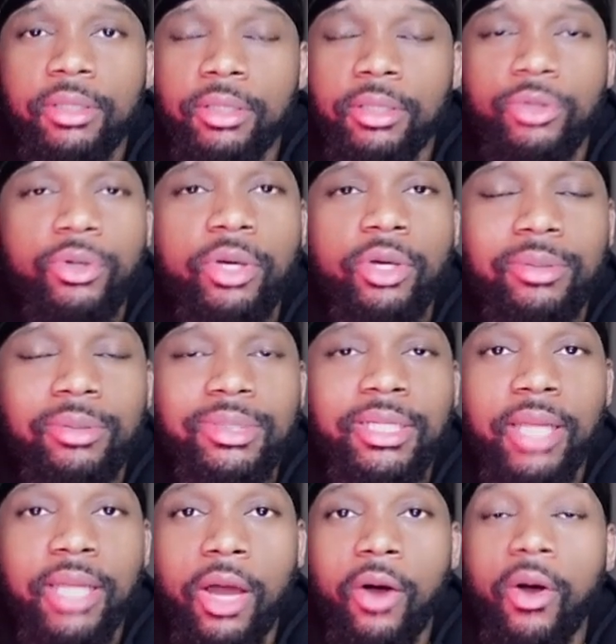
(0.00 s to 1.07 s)
You get what I'm saying?
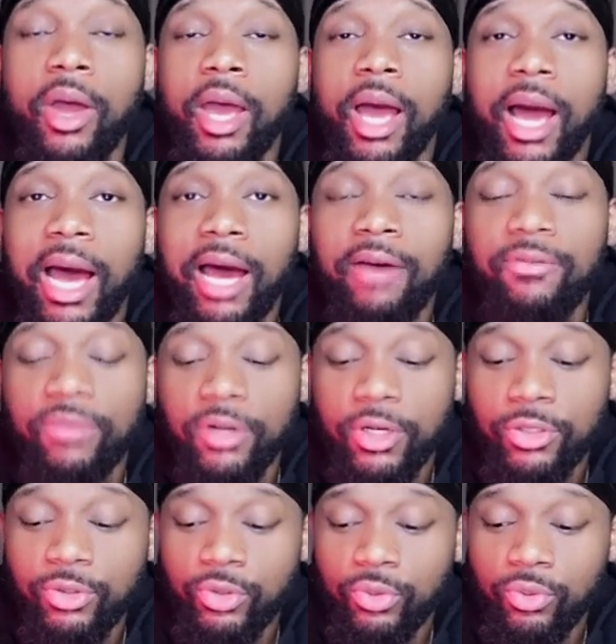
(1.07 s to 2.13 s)
Now, I've learned
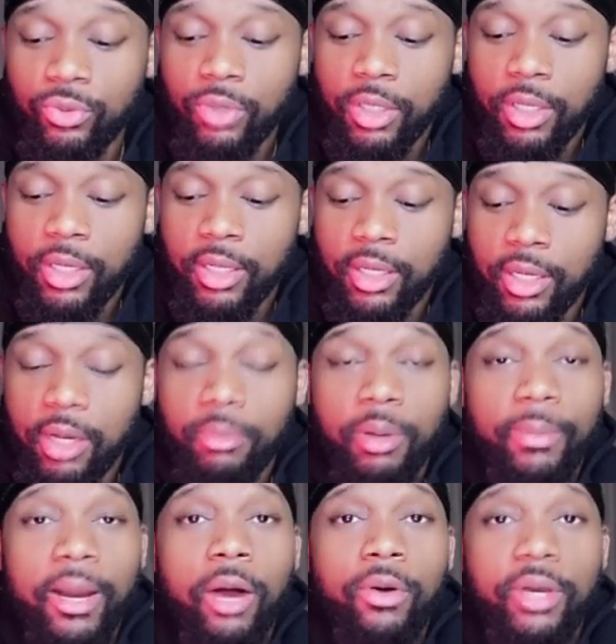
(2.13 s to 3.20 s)
to come
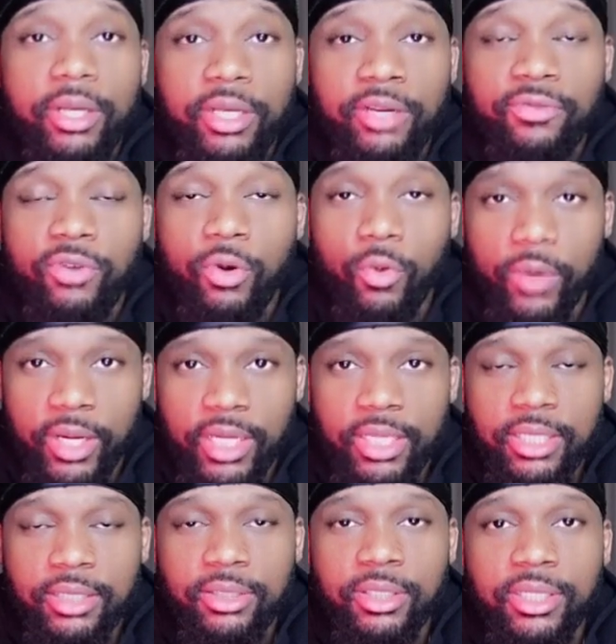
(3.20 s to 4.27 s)
about in different ways
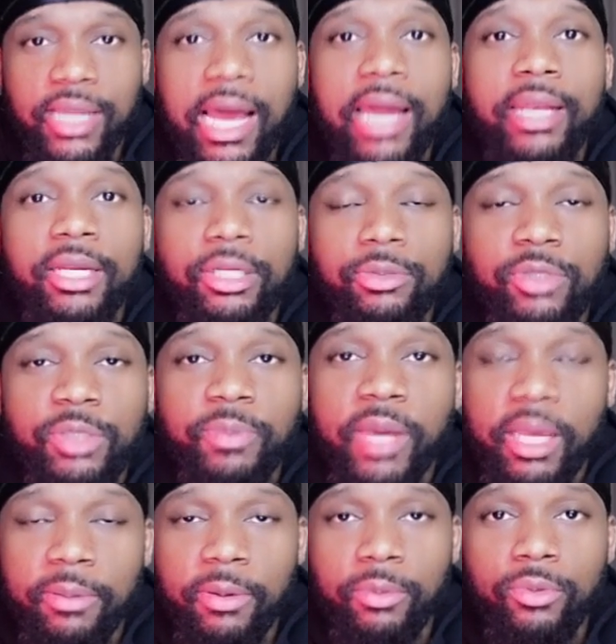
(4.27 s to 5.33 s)
to not disrespect
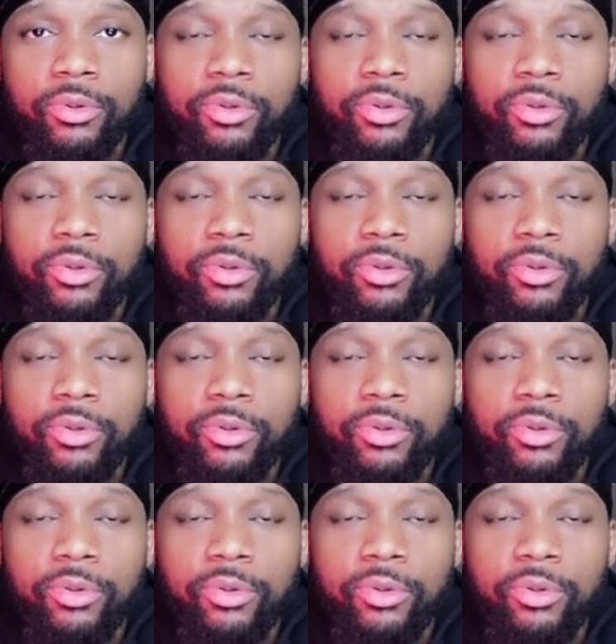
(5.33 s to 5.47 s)
people.